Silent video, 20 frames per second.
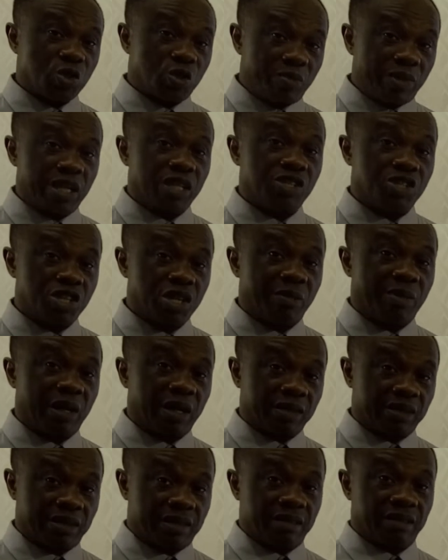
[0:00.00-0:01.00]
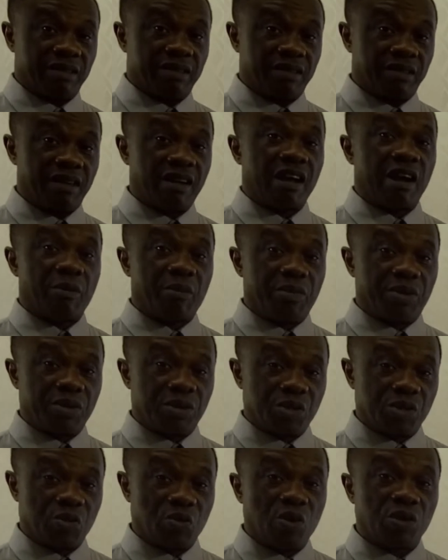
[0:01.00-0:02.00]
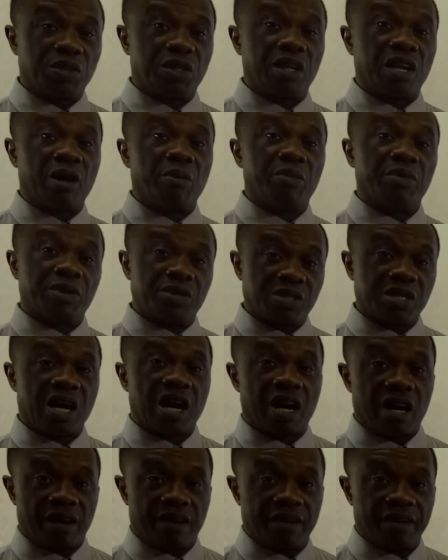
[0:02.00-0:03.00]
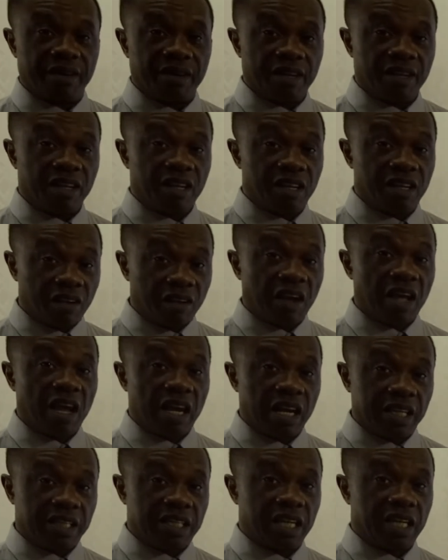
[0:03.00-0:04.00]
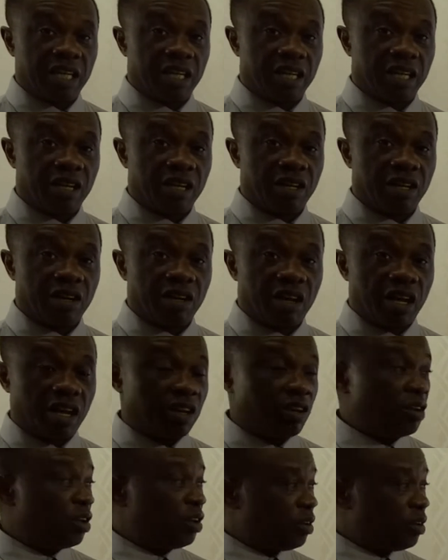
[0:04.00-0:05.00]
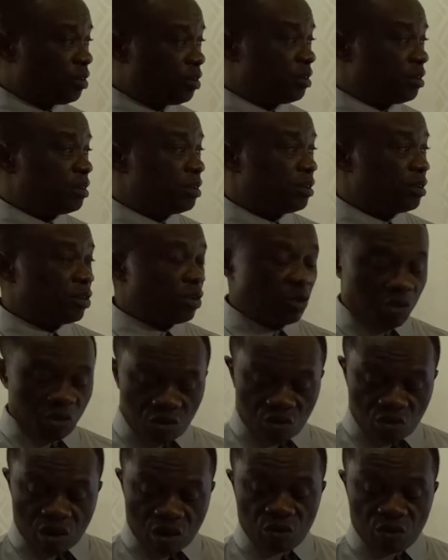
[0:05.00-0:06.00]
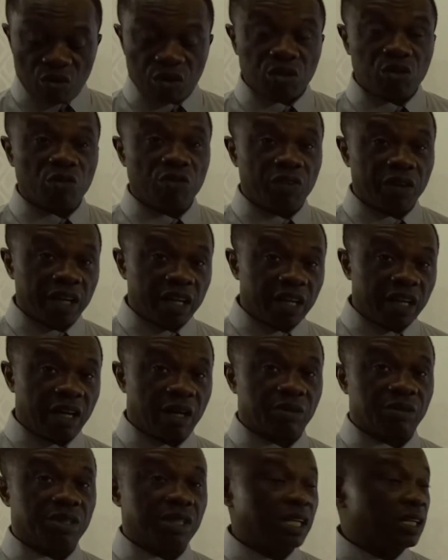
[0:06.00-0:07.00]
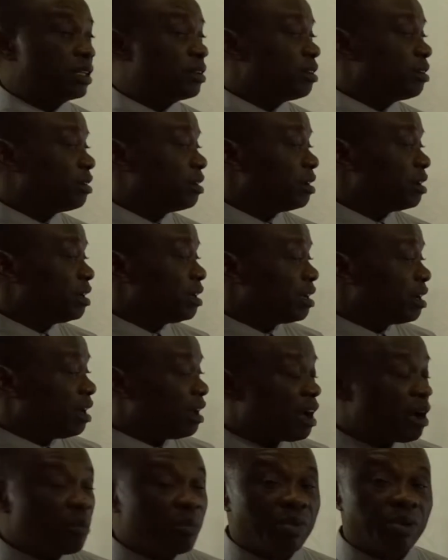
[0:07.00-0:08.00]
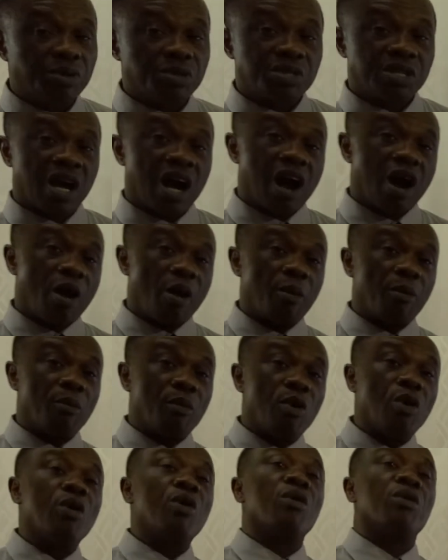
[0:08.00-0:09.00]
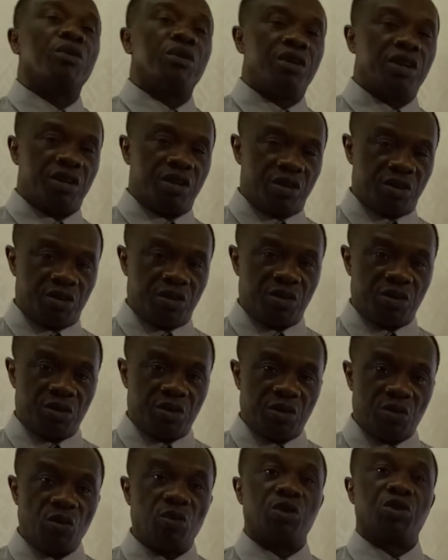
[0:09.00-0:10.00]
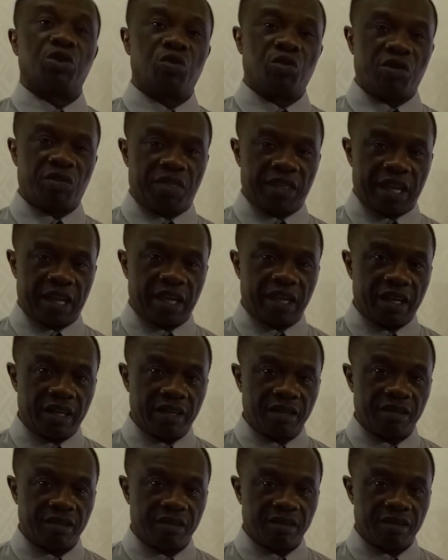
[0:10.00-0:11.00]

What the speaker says: so much about numbers, what numbers are in reality. And here you are going to find out that numbers are more than what we think.